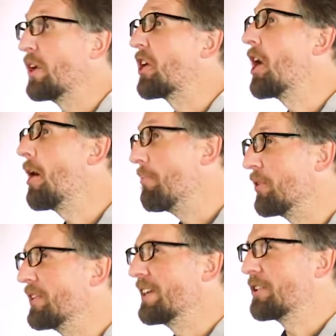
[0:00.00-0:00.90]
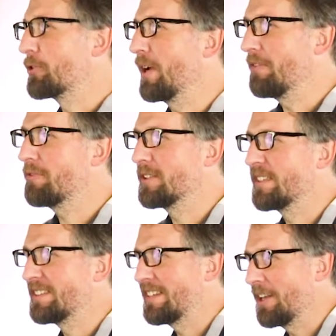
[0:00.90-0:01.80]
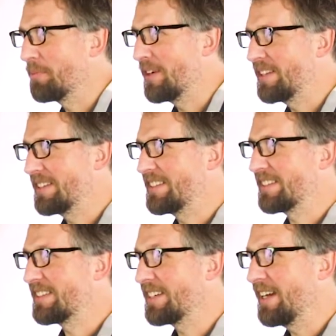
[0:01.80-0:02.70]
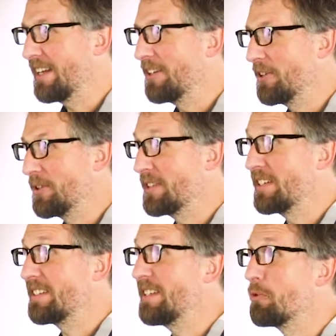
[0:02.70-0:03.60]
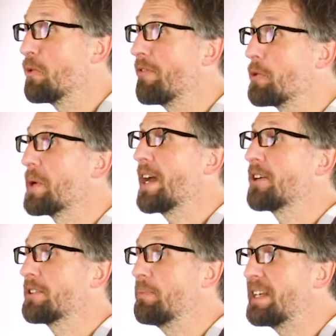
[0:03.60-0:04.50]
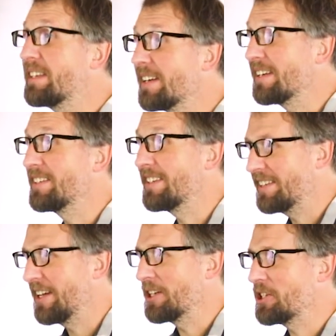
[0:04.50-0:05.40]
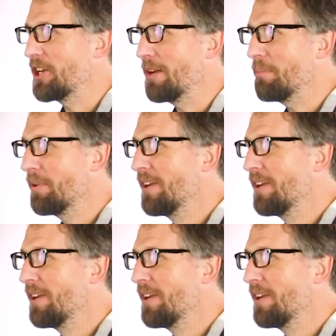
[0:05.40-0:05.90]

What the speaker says: We are humbled and grateful to celebrate this exciting news and to see Riverwood House begin to take shape.